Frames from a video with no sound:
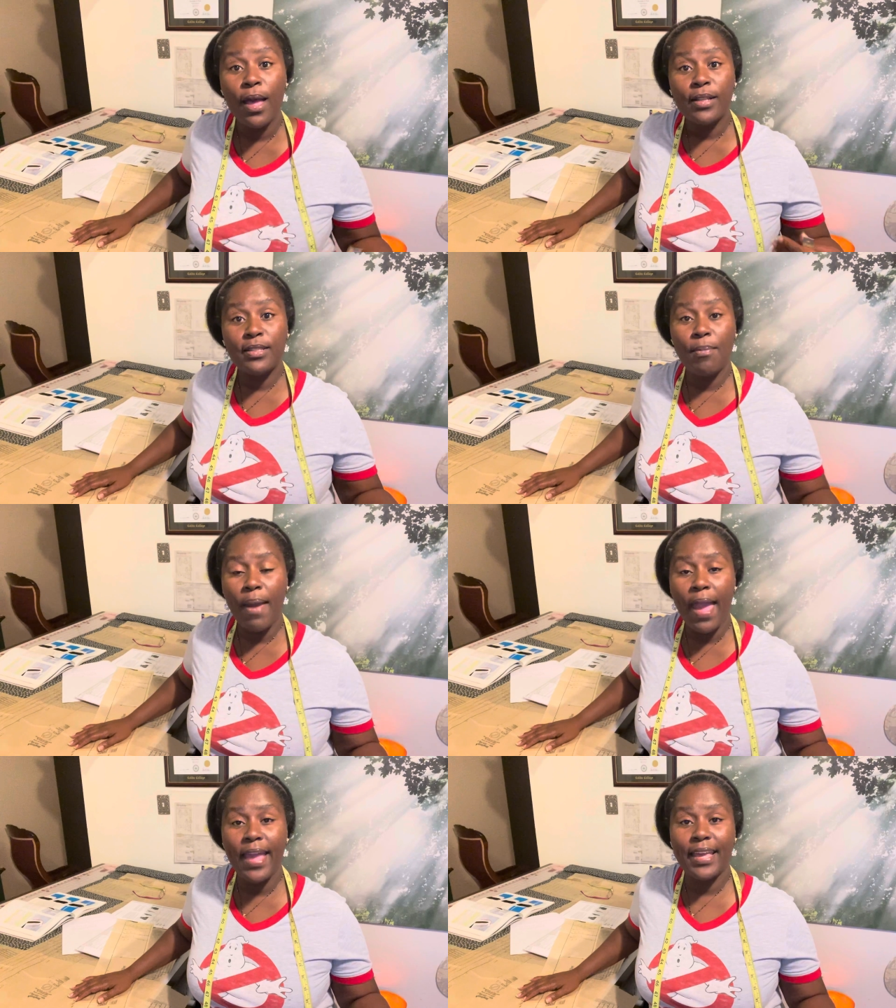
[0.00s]
to
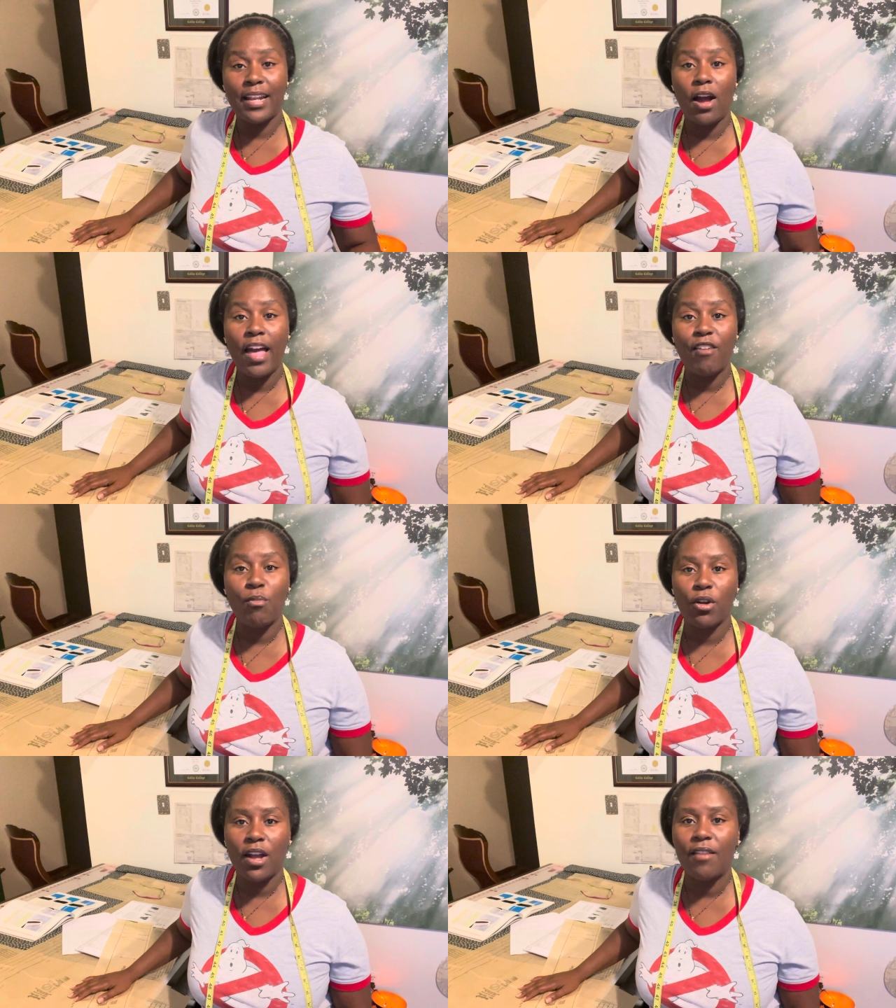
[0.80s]
make, and I'll have
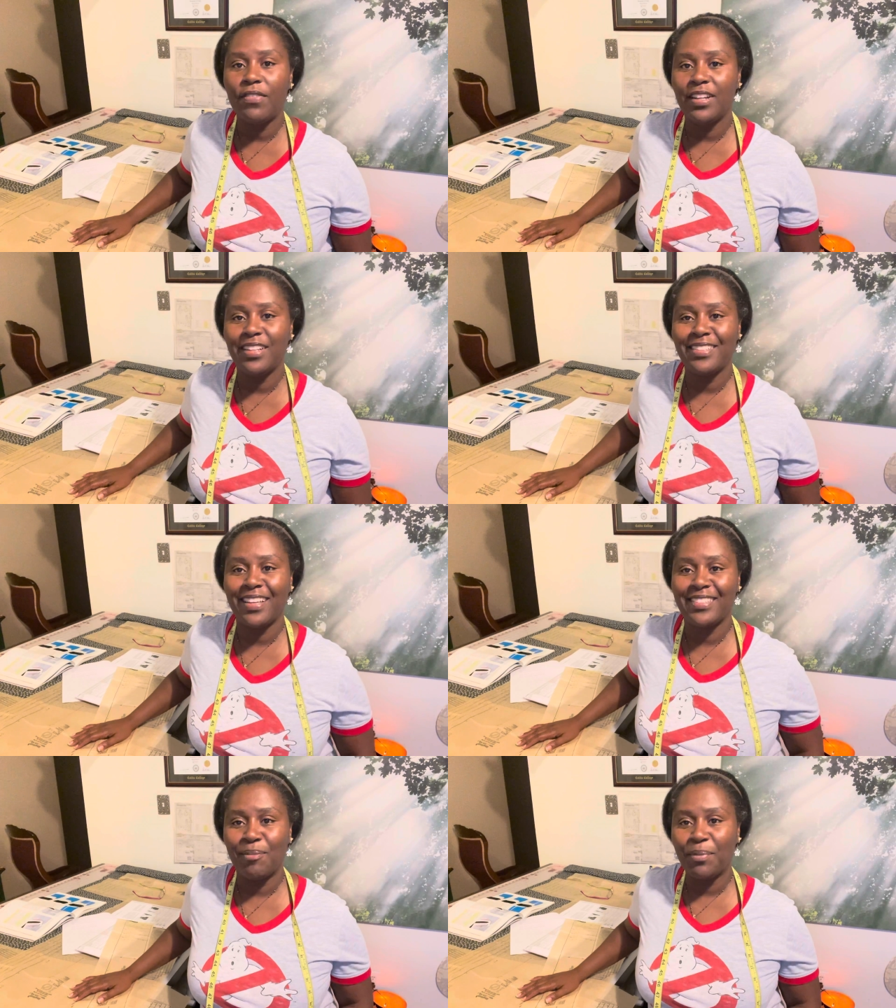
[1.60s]
more confidence
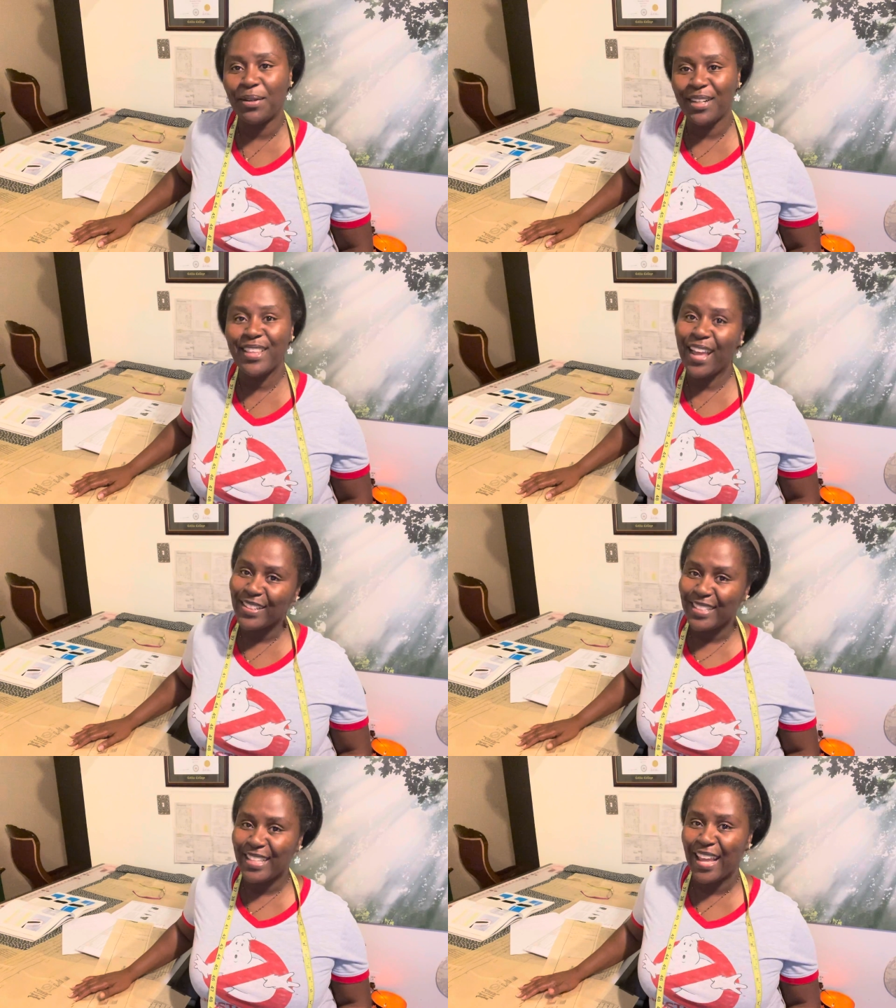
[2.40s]
as I'm putting
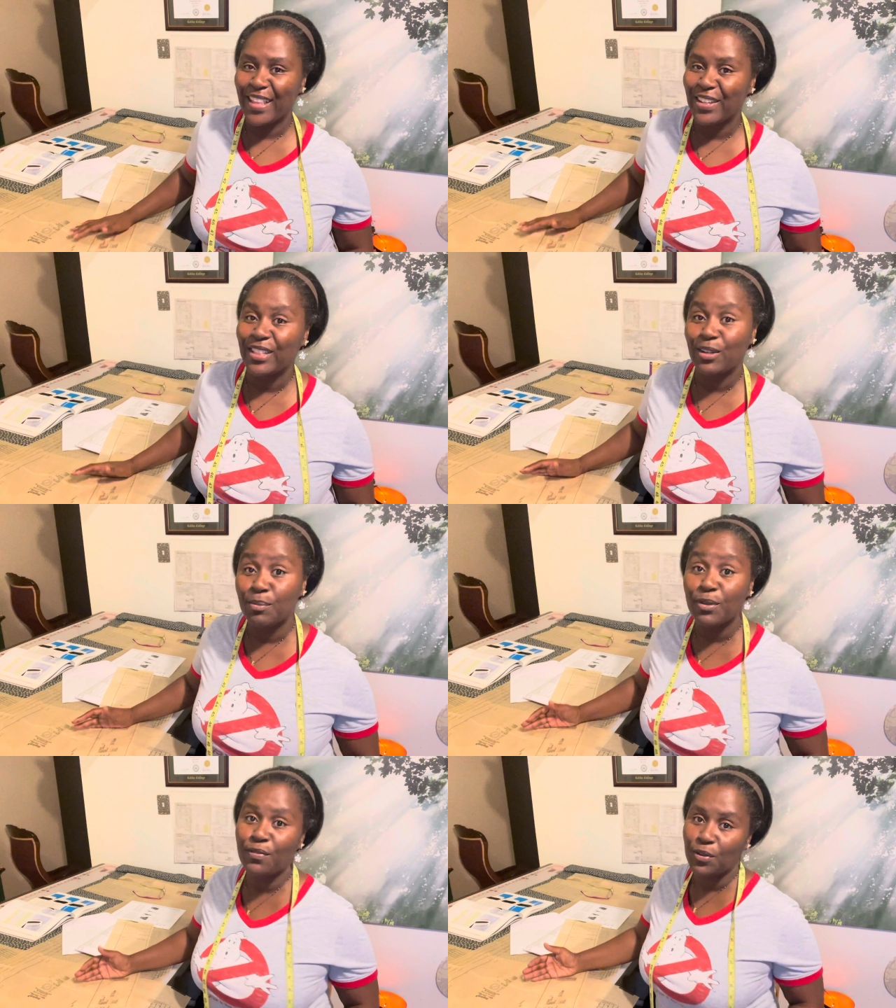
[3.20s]
theirs together, and there'll
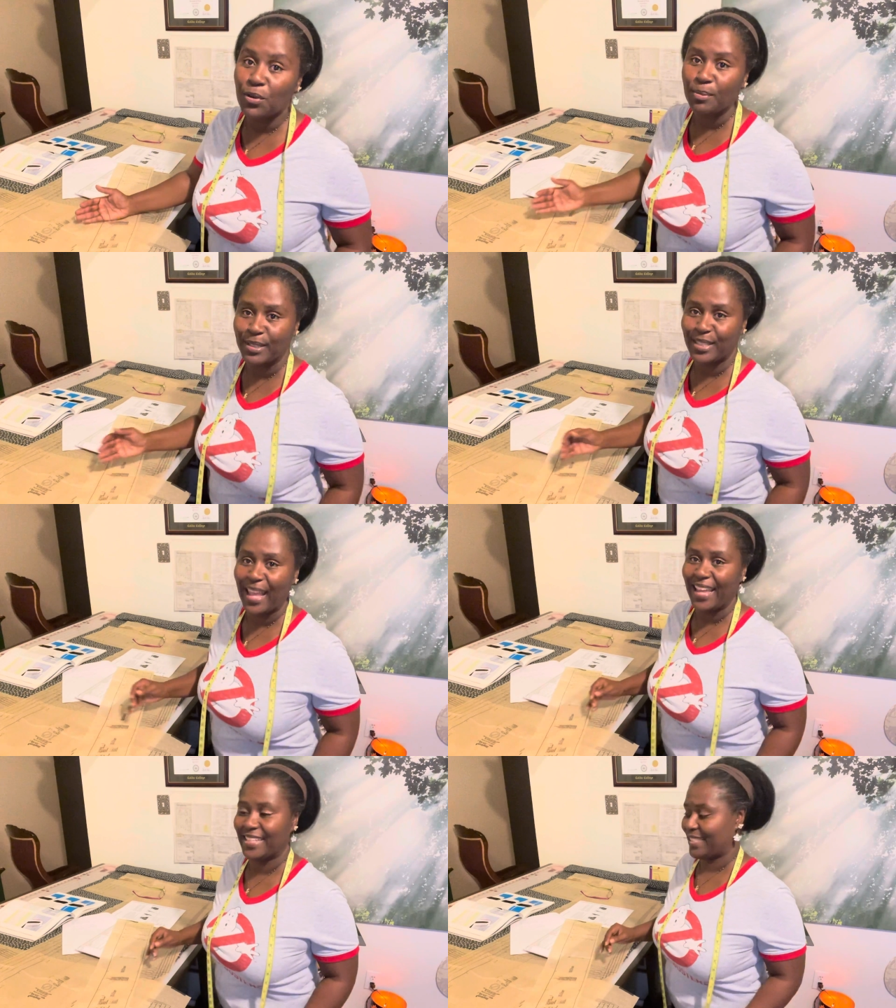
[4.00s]
be fewer
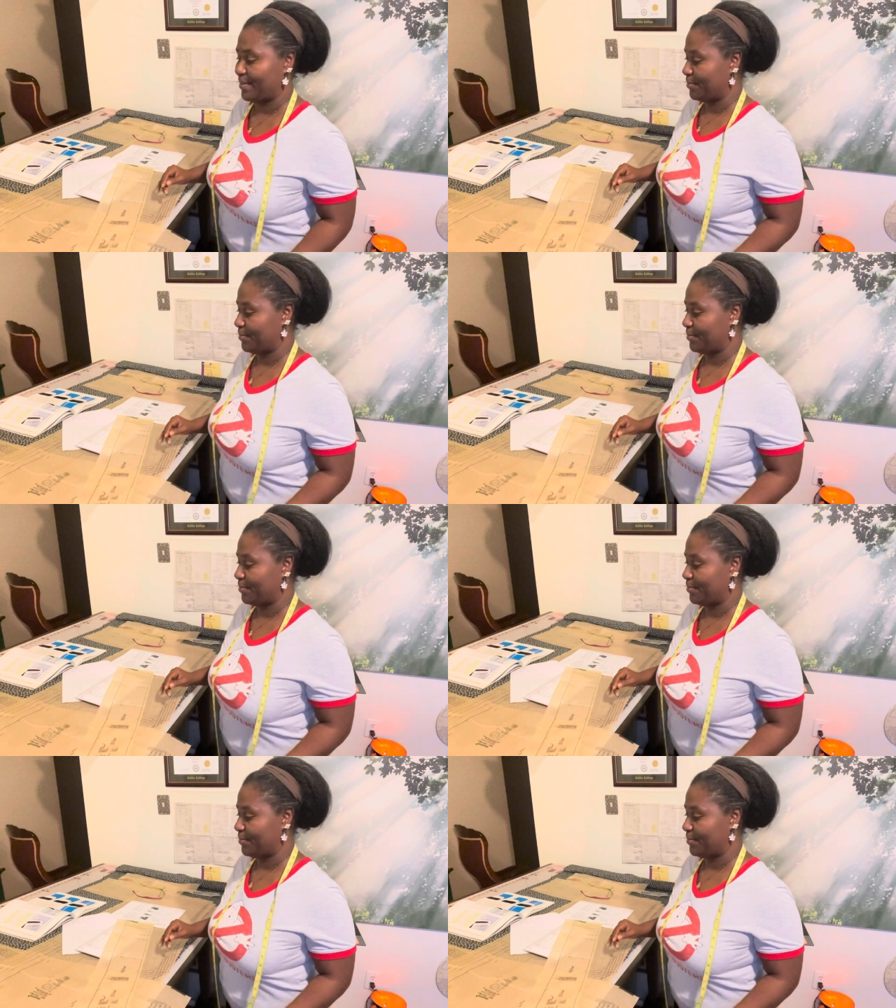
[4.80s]
mistakes.